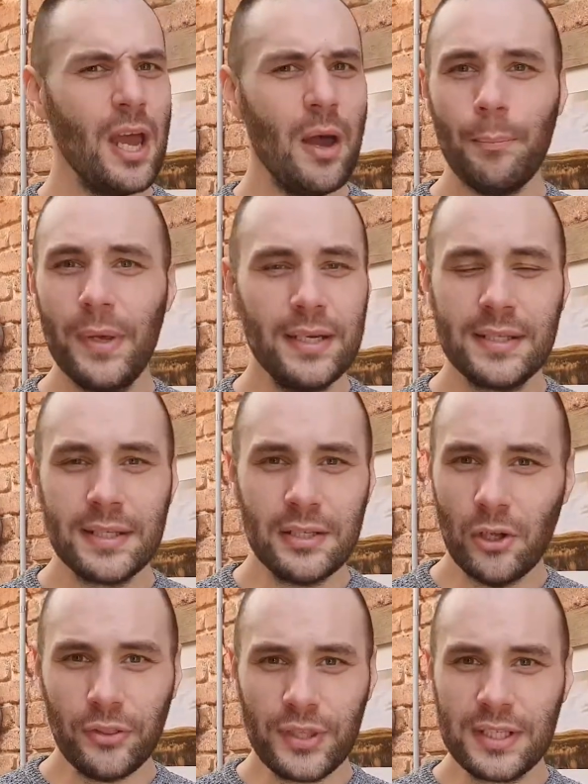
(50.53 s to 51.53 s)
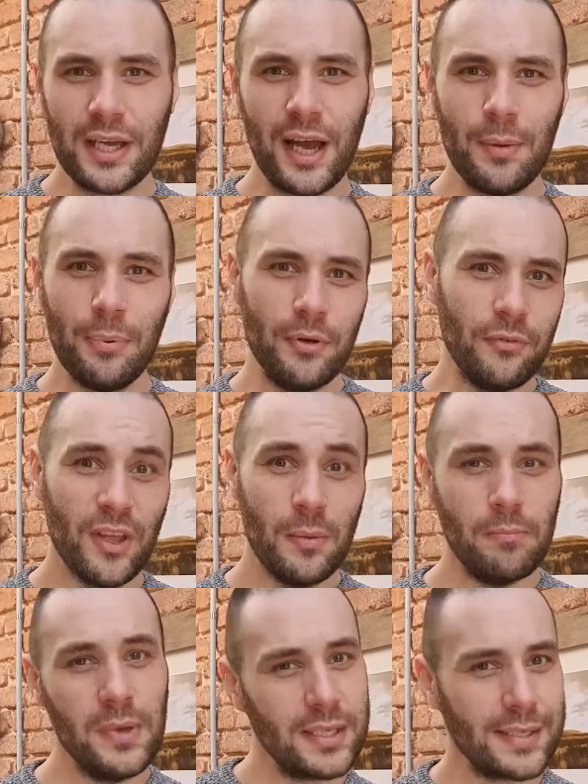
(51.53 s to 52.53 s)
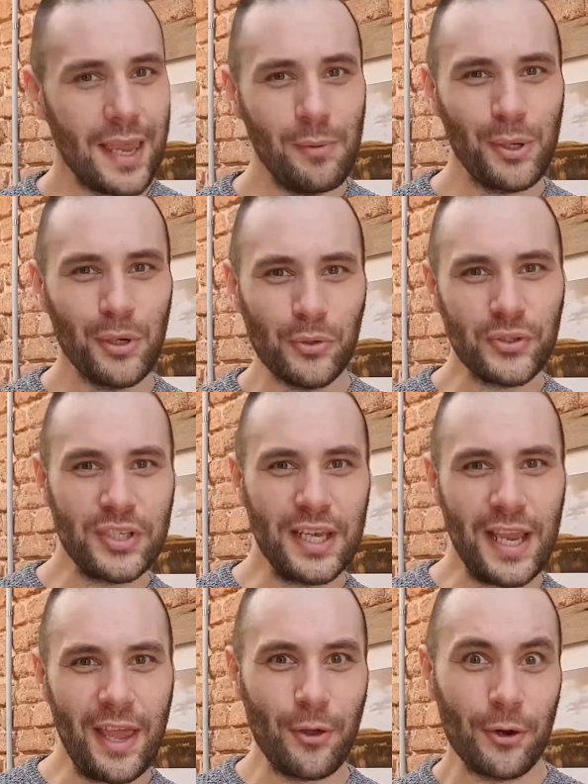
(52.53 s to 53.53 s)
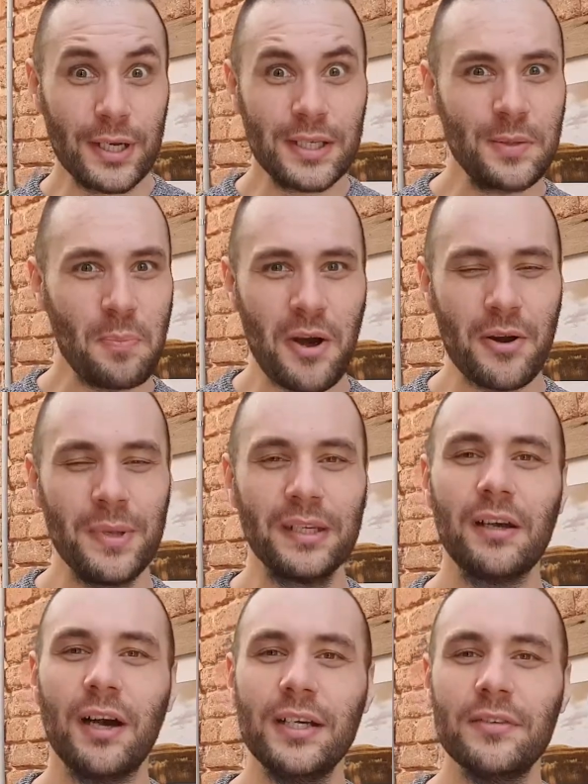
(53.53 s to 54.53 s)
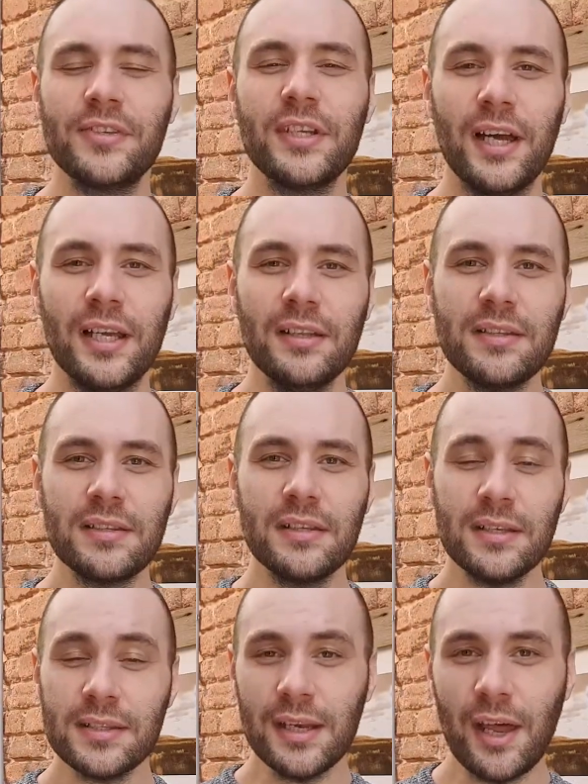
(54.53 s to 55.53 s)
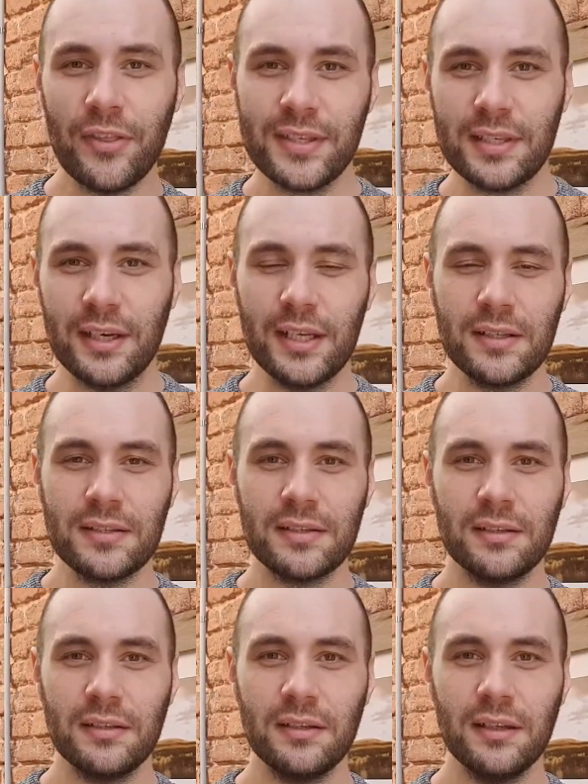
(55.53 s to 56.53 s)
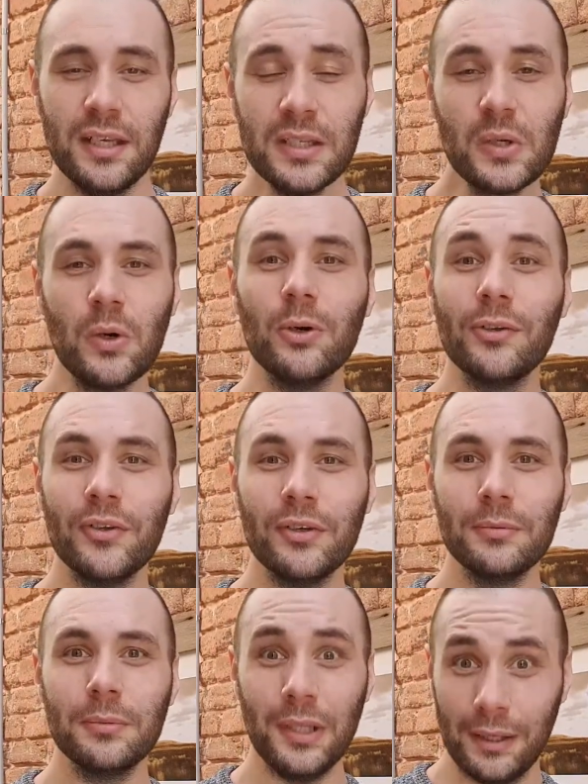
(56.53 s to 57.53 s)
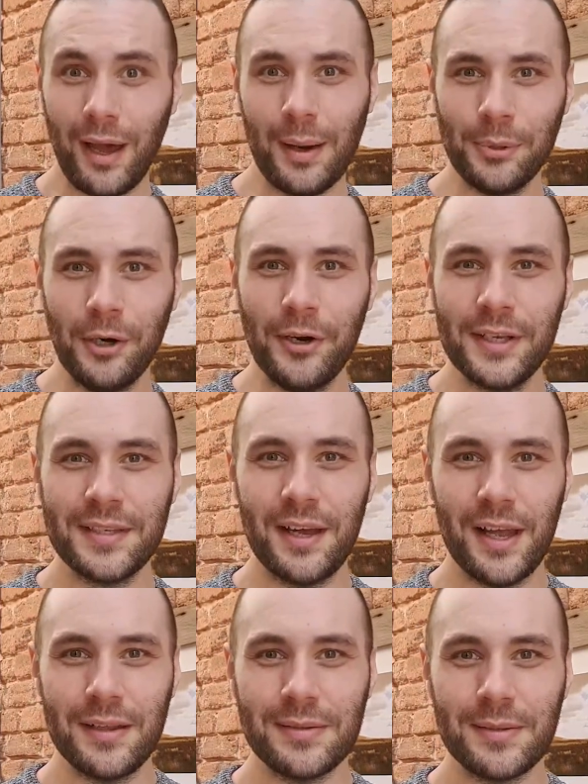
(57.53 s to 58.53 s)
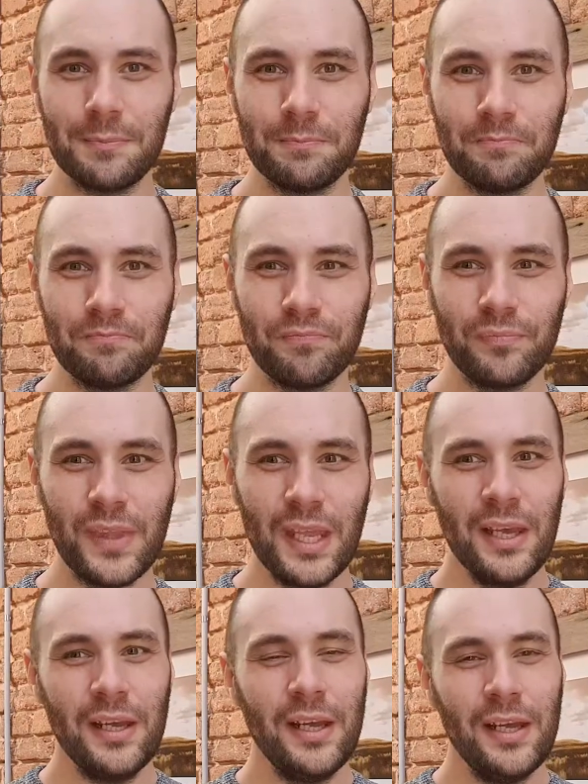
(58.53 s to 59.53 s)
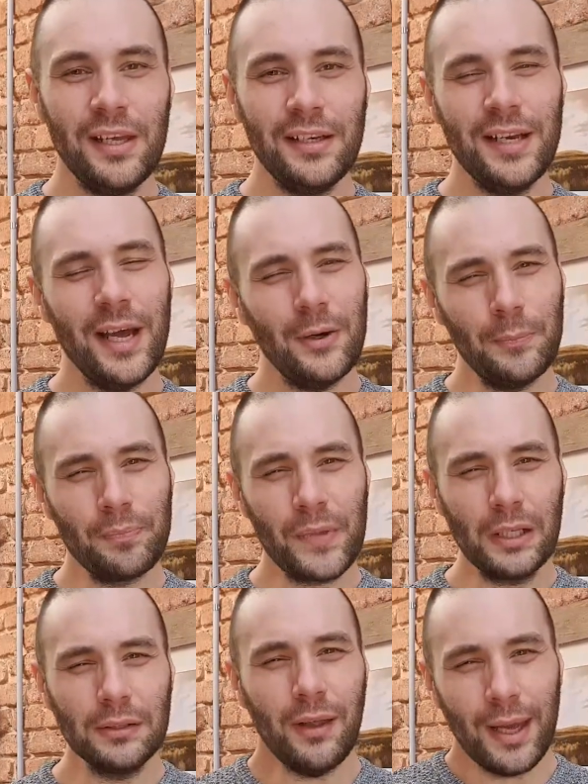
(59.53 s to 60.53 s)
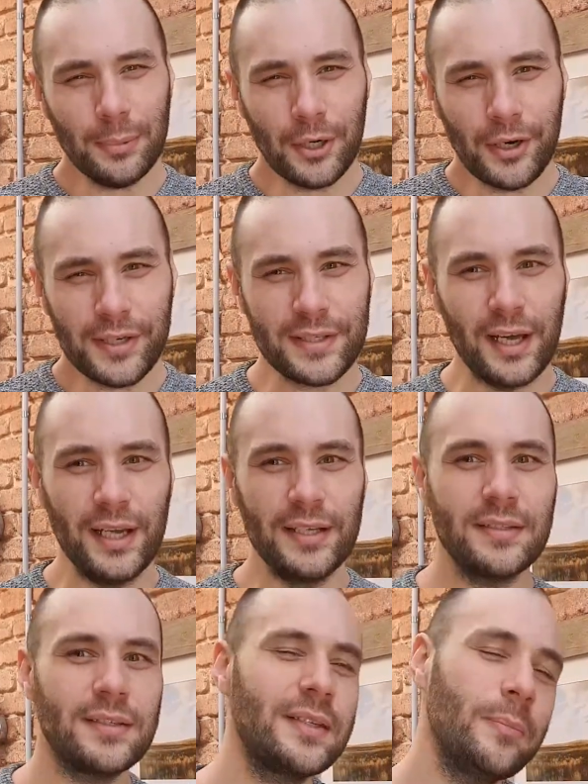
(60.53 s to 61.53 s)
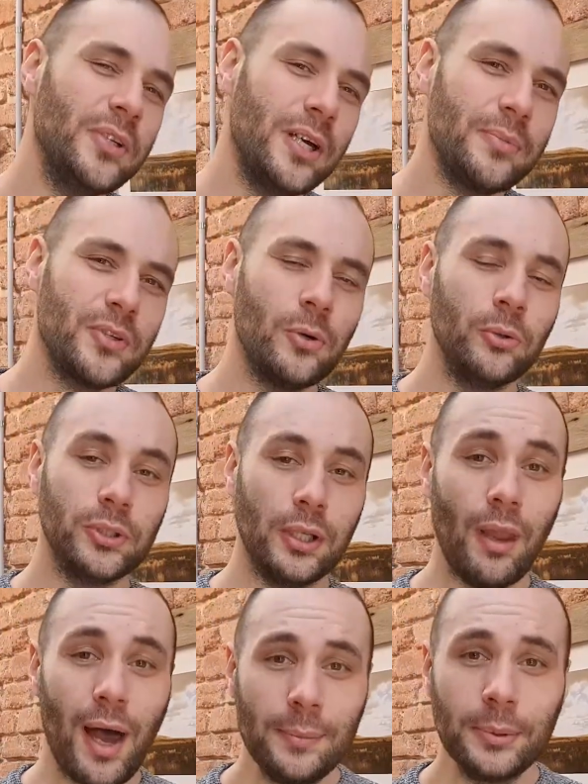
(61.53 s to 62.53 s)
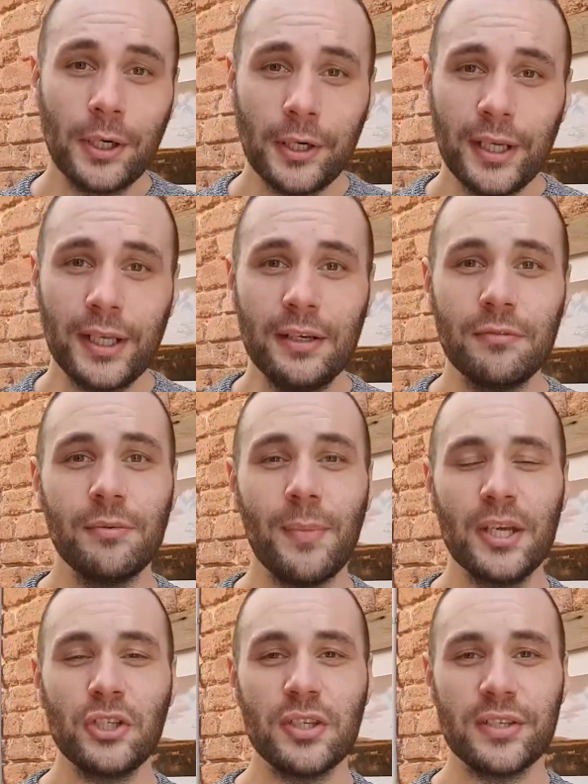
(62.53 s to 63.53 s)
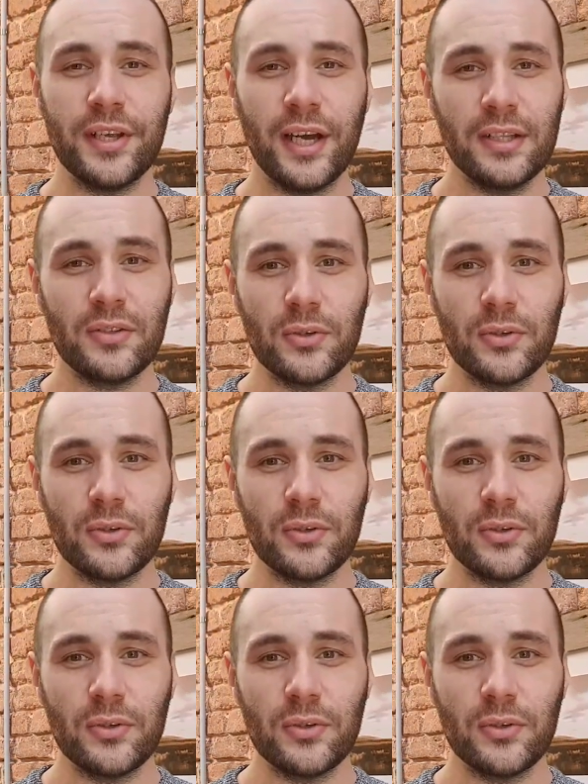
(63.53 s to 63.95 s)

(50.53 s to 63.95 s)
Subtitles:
but it's not the type of mix chemicals together experiment kind of science. It's another science. It's called library science. Now, library science, sometimes called library and information science